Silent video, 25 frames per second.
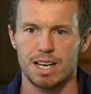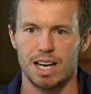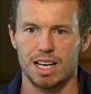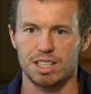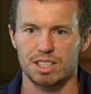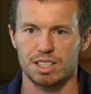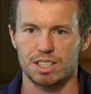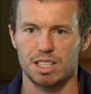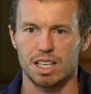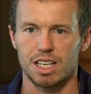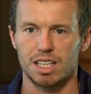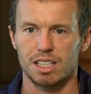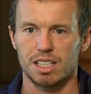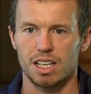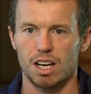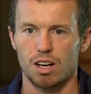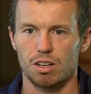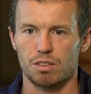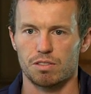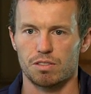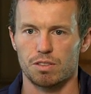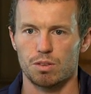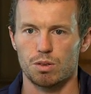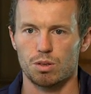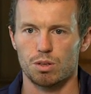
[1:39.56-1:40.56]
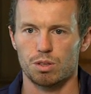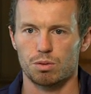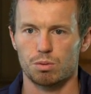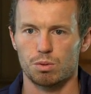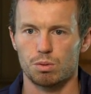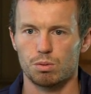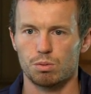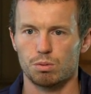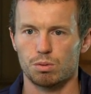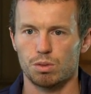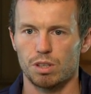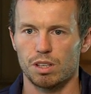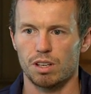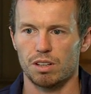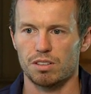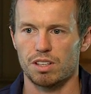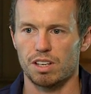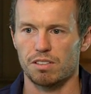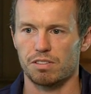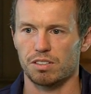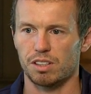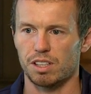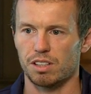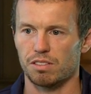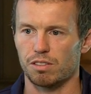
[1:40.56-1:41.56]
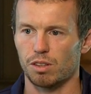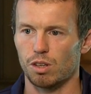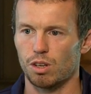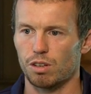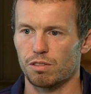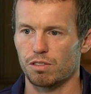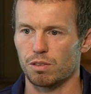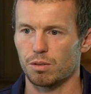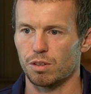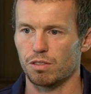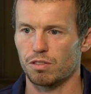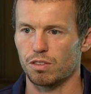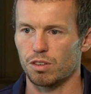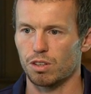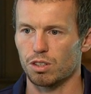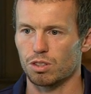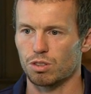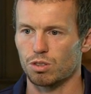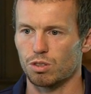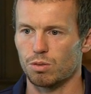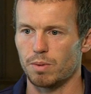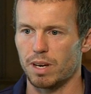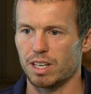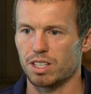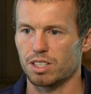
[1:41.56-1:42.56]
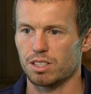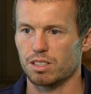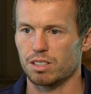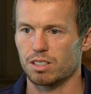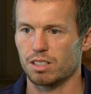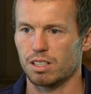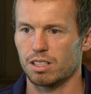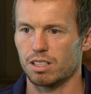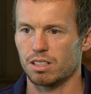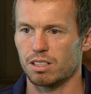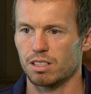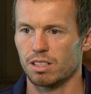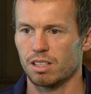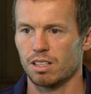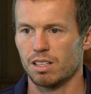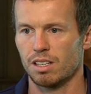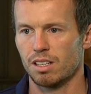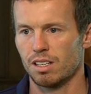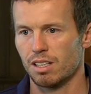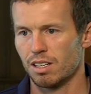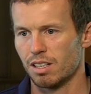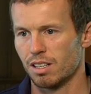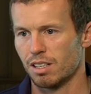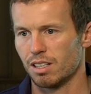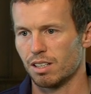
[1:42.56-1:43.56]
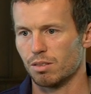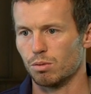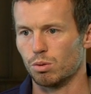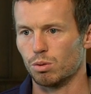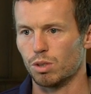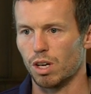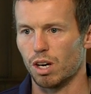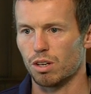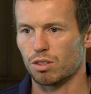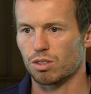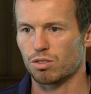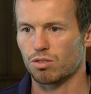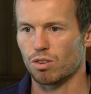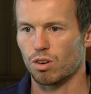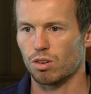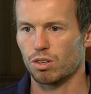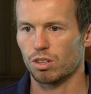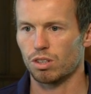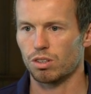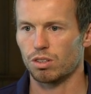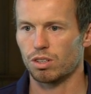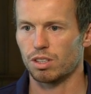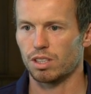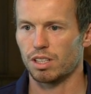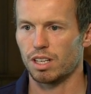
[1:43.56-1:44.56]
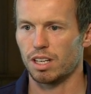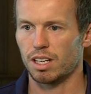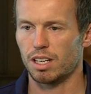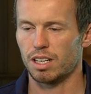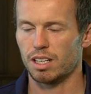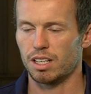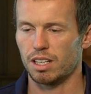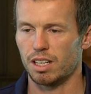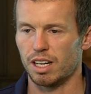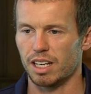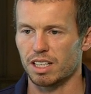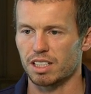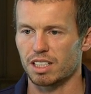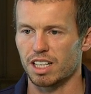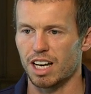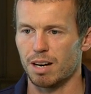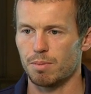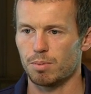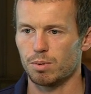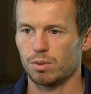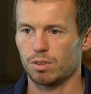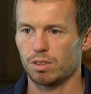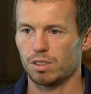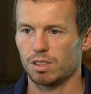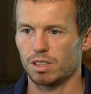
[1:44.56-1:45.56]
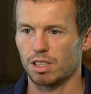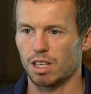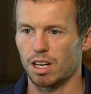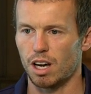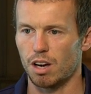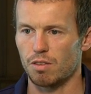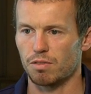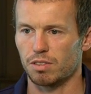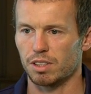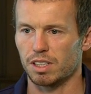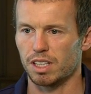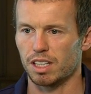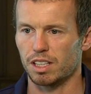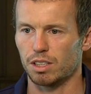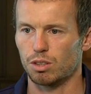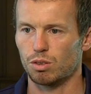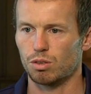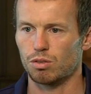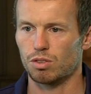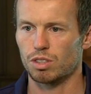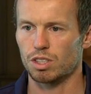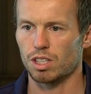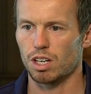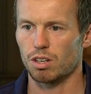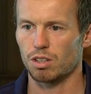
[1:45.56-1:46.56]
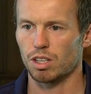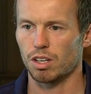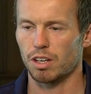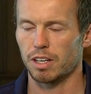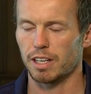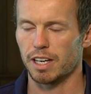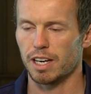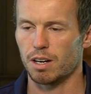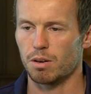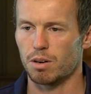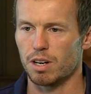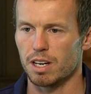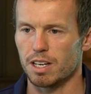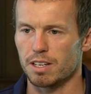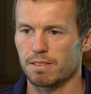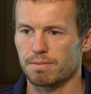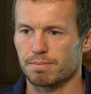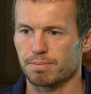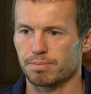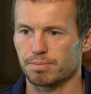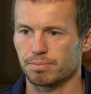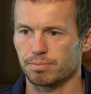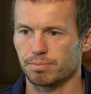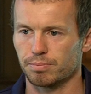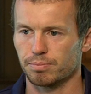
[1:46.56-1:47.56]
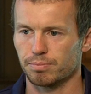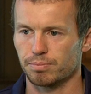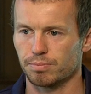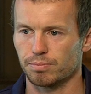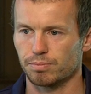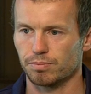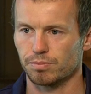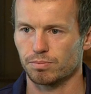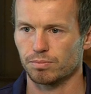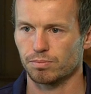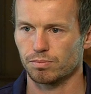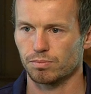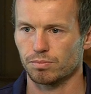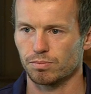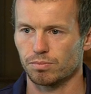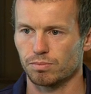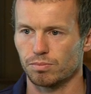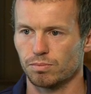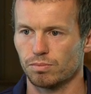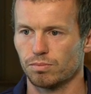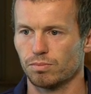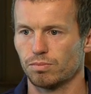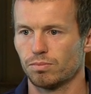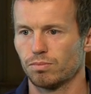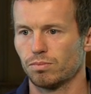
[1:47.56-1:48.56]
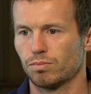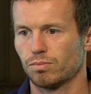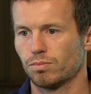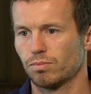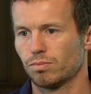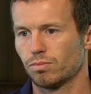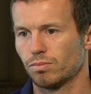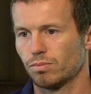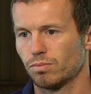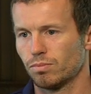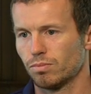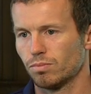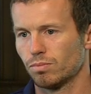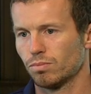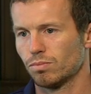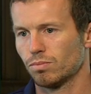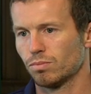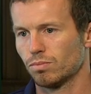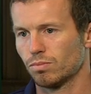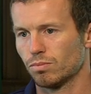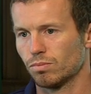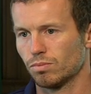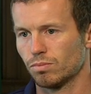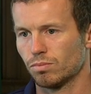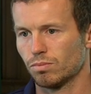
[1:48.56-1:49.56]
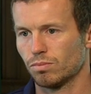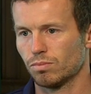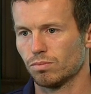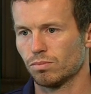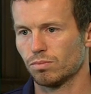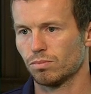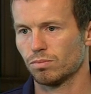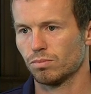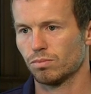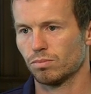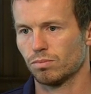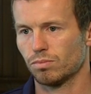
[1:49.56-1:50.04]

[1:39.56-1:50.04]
as a team going forth, we'll uh, definitely have learnt from the first two matches and we'll go stronger in, in the next couple and uh, hopefully get a good result going our way. What have you what have you learned from those first